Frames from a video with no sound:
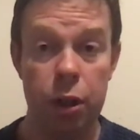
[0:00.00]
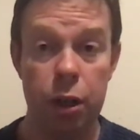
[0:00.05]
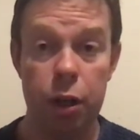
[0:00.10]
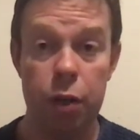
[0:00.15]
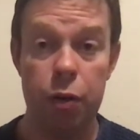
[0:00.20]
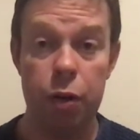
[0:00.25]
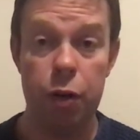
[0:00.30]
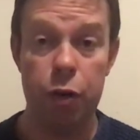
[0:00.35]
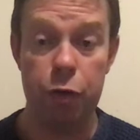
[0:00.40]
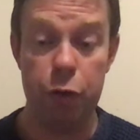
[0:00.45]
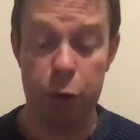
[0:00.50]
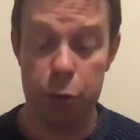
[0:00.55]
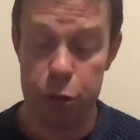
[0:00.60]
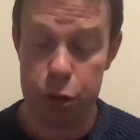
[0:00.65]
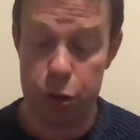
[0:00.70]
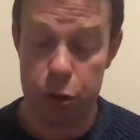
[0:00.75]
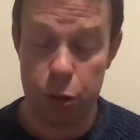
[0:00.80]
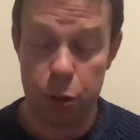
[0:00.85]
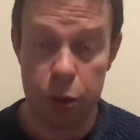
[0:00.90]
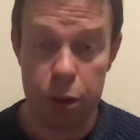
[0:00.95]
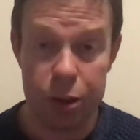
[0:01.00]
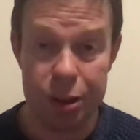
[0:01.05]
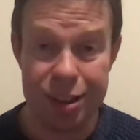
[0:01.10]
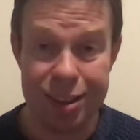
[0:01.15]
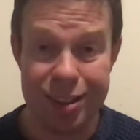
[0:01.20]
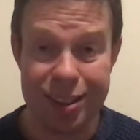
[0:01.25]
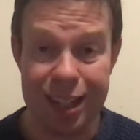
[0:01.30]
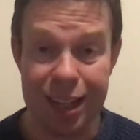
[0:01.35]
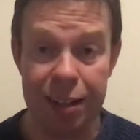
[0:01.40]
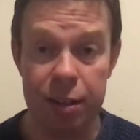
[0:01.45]
of, uh, of, folks who don't
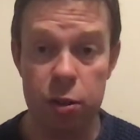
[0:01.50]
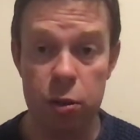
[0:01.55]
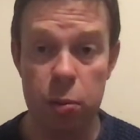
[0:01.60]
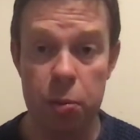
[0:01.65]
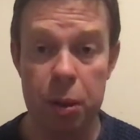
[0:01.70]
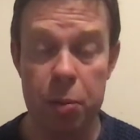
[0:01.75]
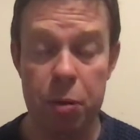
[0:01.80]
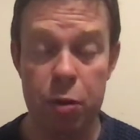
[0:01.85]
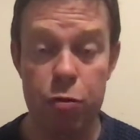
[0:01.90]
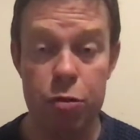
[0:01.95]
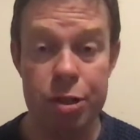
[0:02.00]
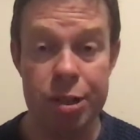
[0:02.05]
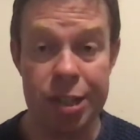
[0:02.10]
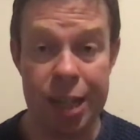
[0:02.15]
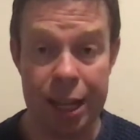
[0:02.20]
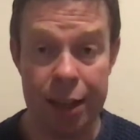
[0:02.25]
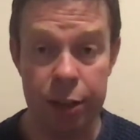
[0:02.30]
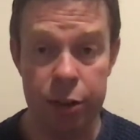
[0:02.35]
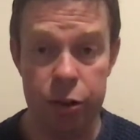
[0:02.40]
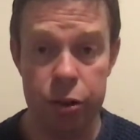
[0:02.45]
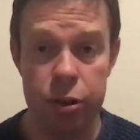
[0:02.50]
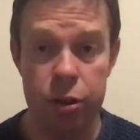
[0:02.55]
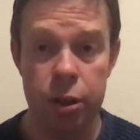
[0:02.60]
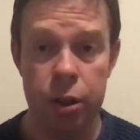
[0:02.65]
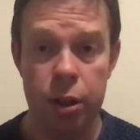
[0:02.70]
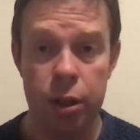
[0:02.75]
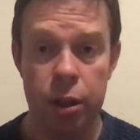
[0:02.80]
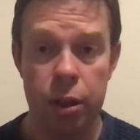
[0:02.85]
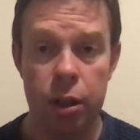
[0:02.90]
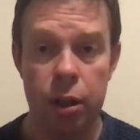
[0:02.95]
understand or maybe resent
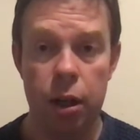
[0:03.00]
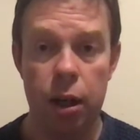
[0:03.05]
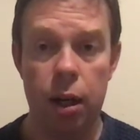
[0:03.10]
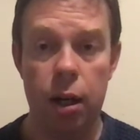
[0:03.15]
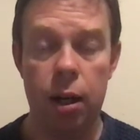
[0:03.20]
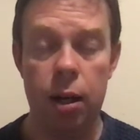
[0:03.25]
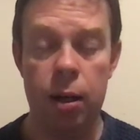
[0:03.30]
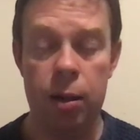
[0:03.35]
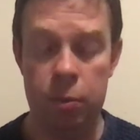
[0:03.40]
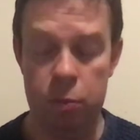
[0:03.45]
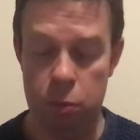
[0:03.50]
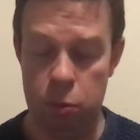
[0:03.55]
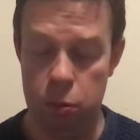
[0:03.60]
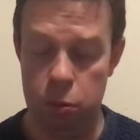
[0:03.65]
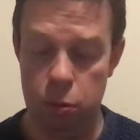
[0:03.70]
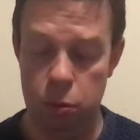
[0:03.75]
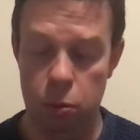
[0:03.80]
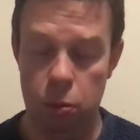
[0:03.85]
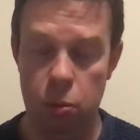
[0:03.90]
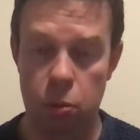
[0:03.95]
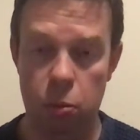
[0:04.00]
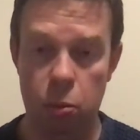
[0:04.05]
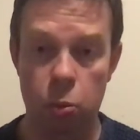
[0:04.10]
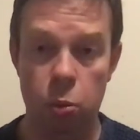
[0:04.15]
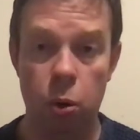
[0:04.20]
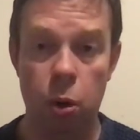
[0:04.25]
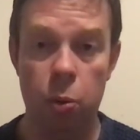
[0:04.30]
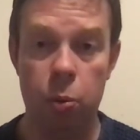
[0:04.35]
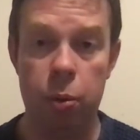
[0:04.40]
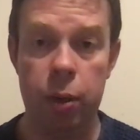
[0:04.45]
um,
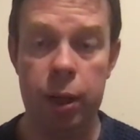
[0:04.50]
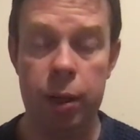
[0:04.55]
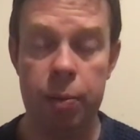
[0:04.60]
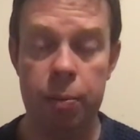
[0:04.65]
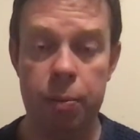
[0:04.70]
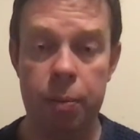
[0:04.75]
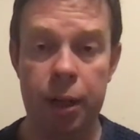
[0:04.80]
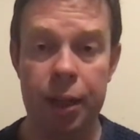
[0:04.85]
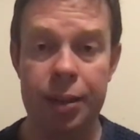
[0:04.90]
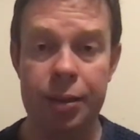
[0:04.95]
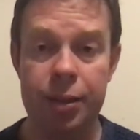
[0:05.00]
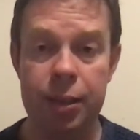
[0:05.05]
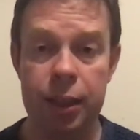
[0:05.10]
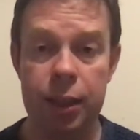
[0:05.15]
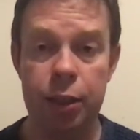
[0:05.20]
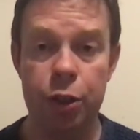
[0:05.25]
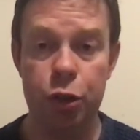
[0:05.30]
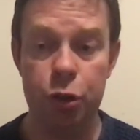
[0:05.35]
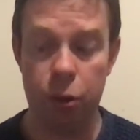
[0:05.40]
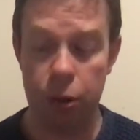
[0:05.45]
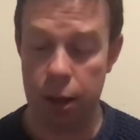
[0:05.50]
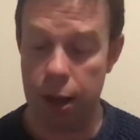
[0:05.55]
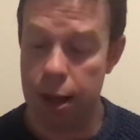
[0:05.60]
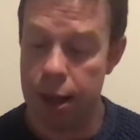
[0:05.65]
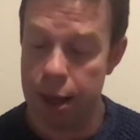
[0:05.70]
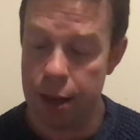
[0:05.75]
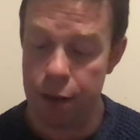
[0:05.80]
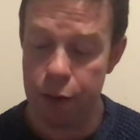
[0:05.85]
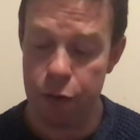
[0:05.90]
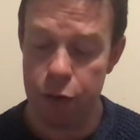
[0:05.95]
what we might teach or
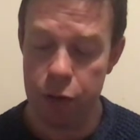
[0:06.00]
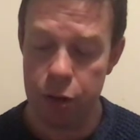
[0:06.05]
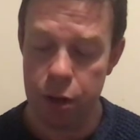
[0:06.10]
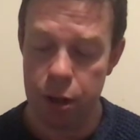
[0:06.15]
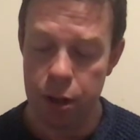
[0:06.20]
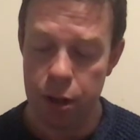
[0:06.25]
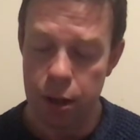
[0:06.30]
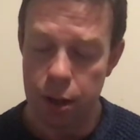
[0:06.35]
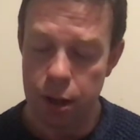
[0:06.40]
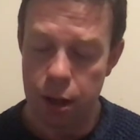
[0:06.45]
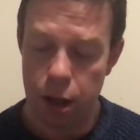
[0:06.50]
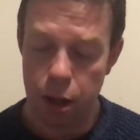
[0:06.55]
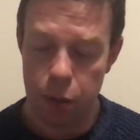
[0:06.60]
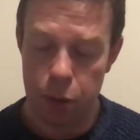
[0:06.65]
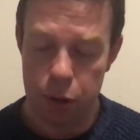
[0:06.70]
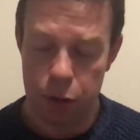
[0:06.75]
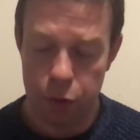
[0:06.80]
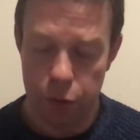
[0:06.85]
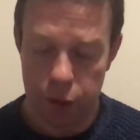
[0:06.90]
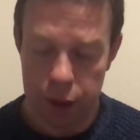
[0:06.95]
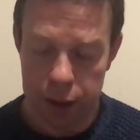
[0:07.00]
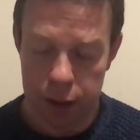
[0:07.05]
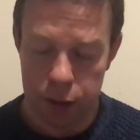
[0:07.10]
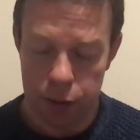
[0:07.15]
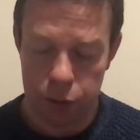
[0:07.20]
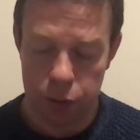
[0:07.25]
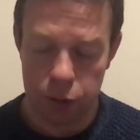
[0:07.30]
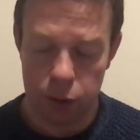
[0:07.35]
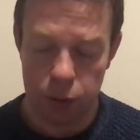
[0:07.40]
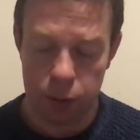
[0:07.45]
live, are we
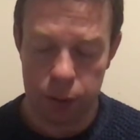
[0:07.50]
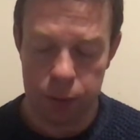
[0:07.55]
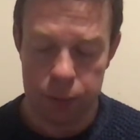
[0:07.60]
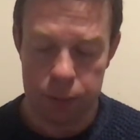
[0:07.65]
faithful?